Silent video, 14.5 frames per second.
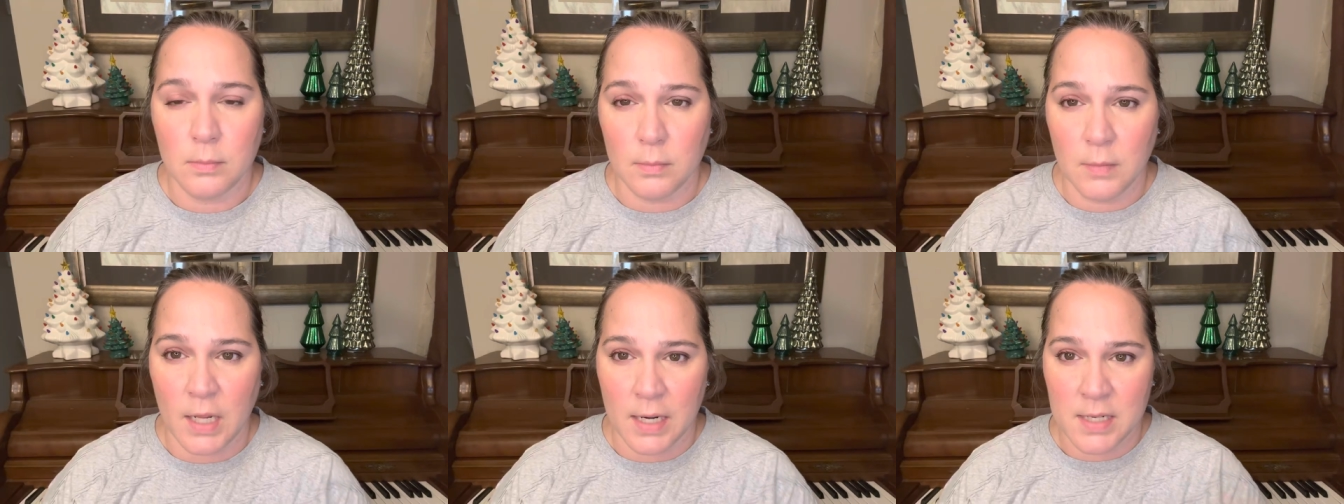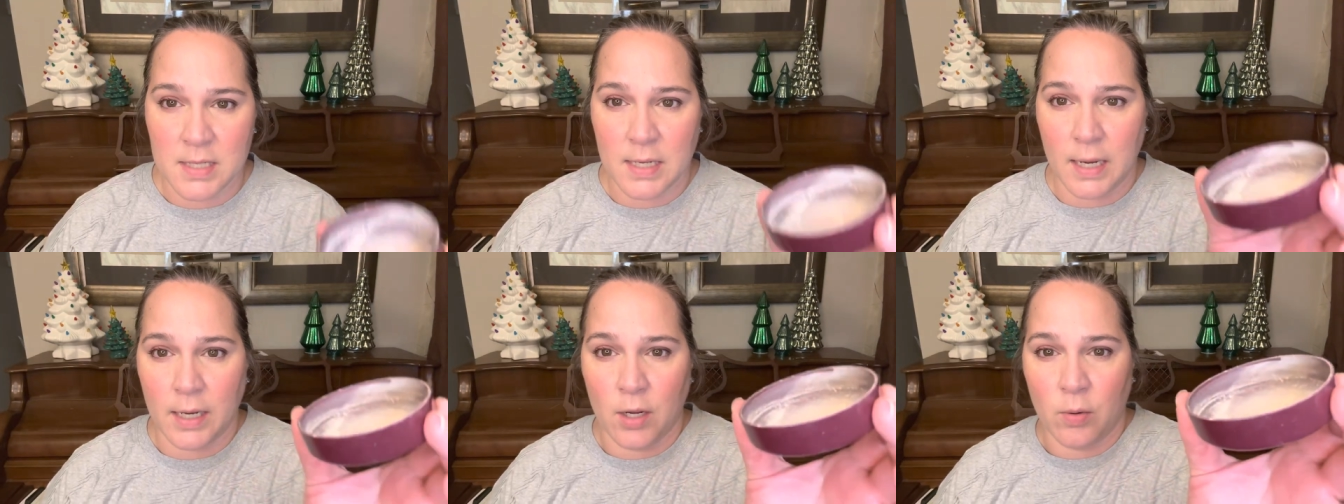Next,
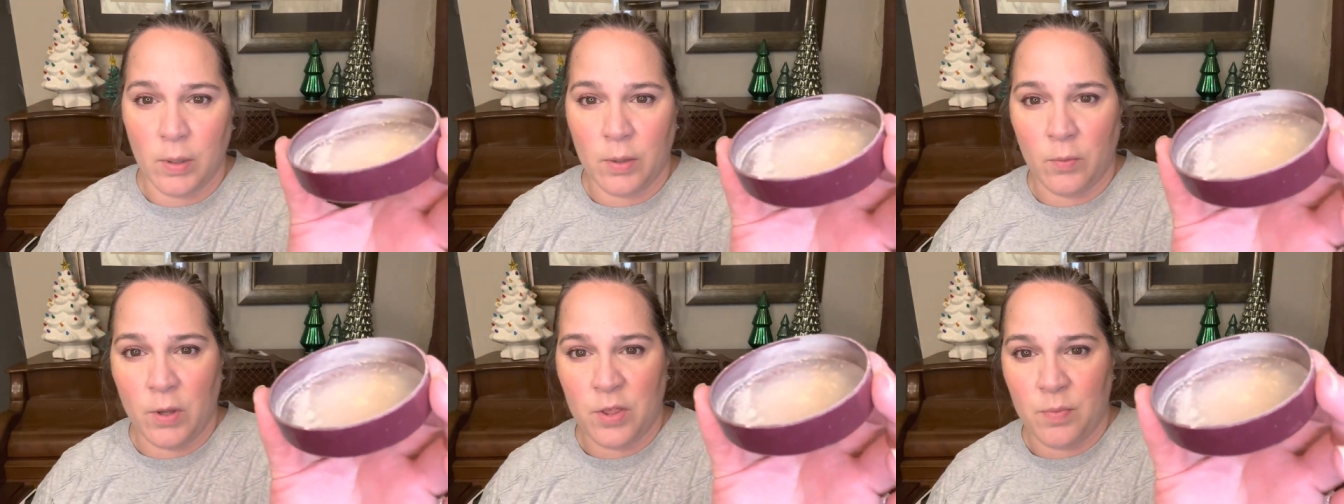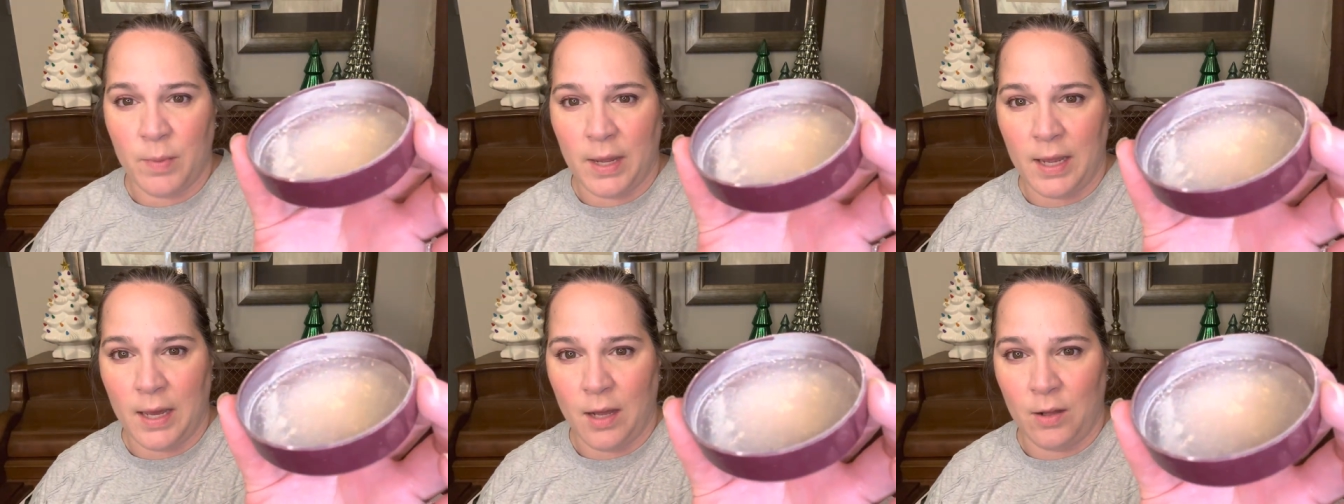I go in with
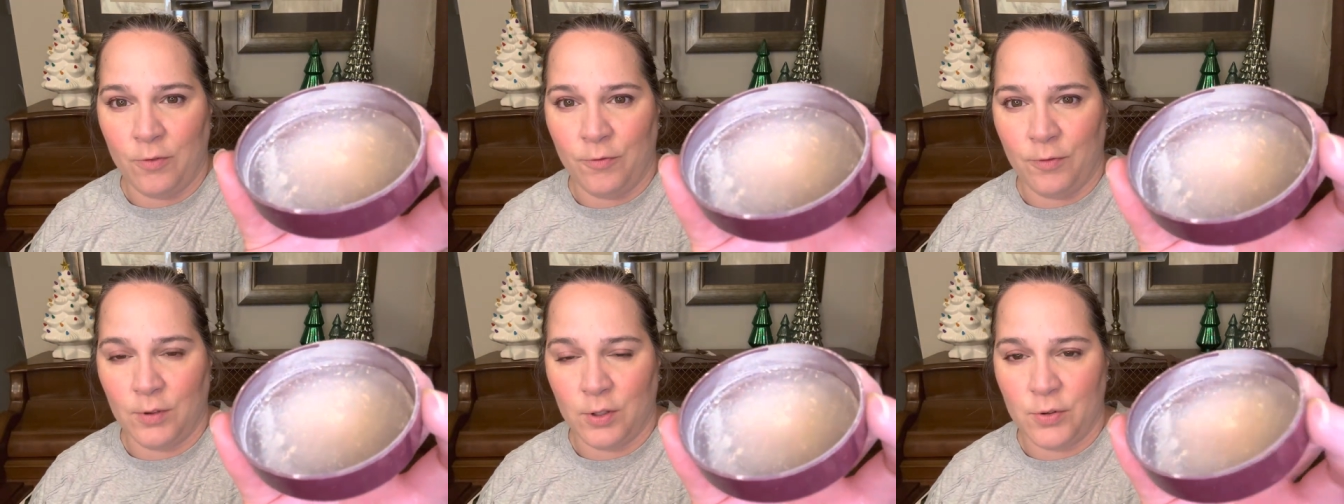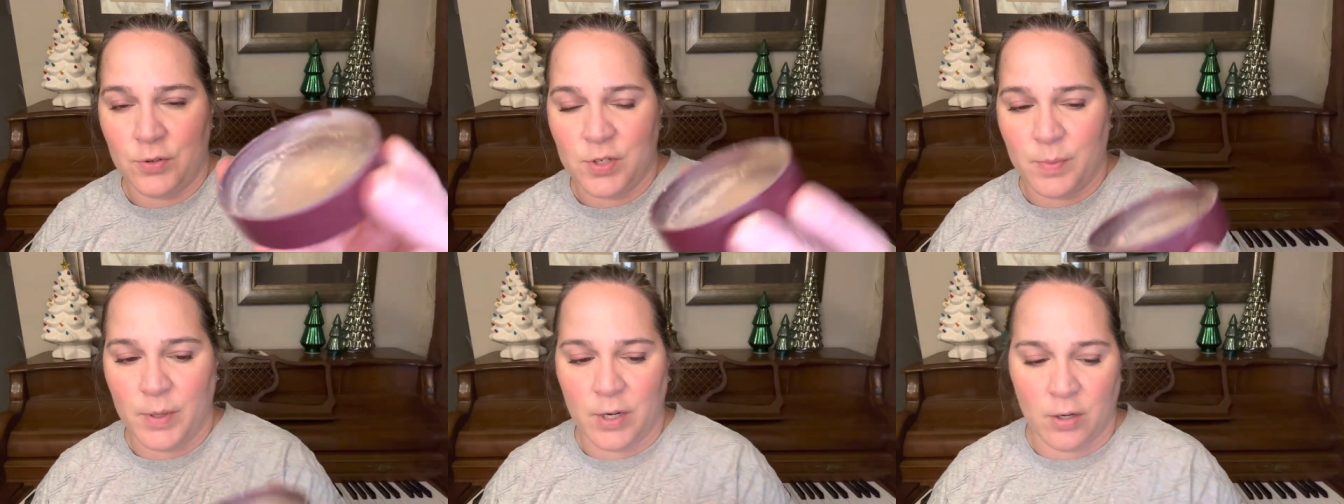my e l f
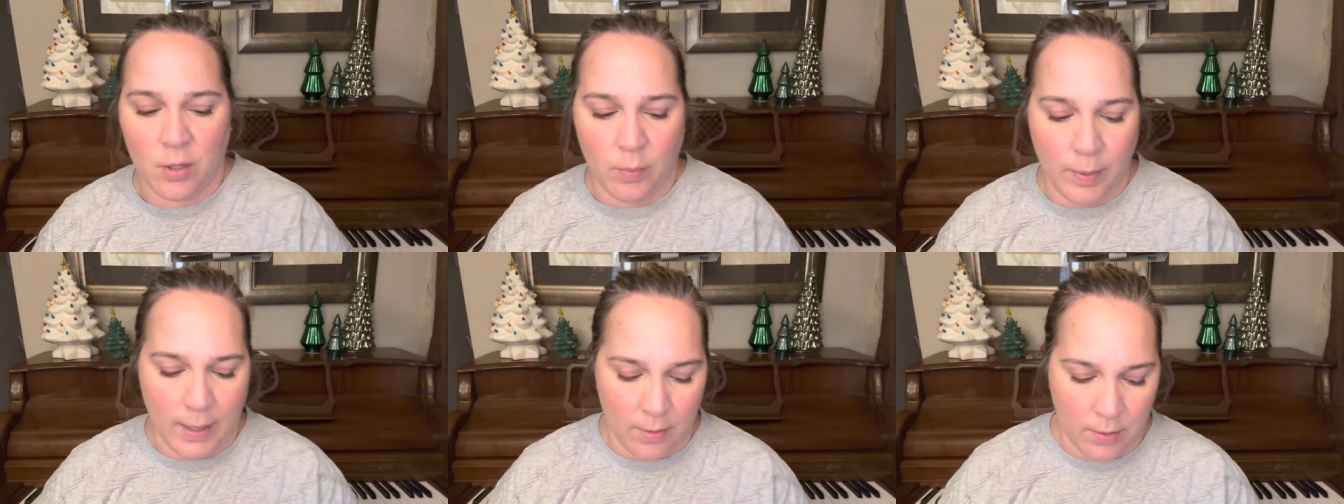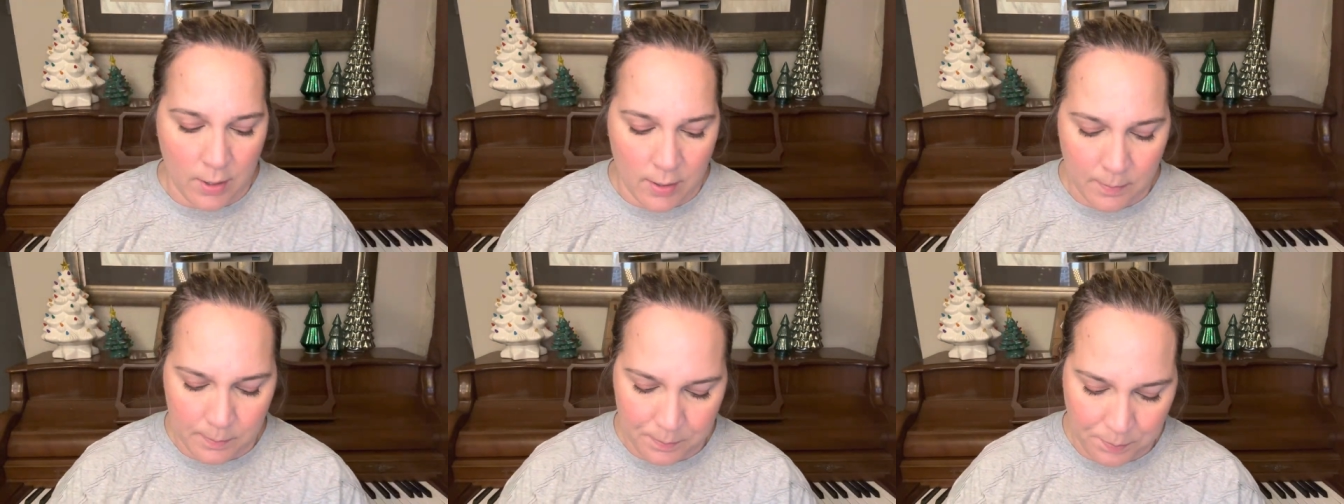Loose Mineral
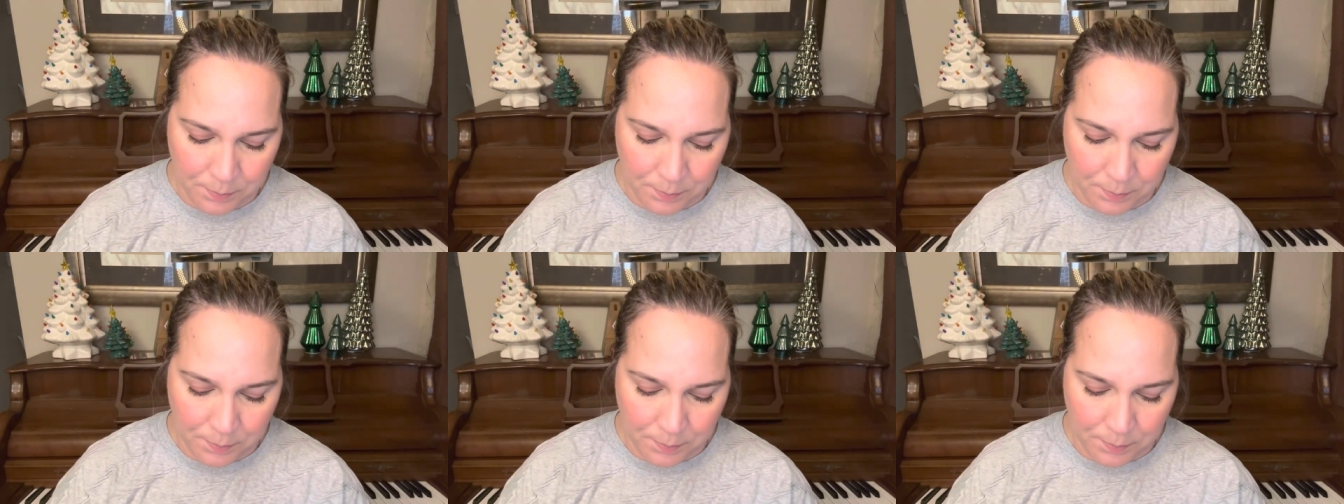Powder.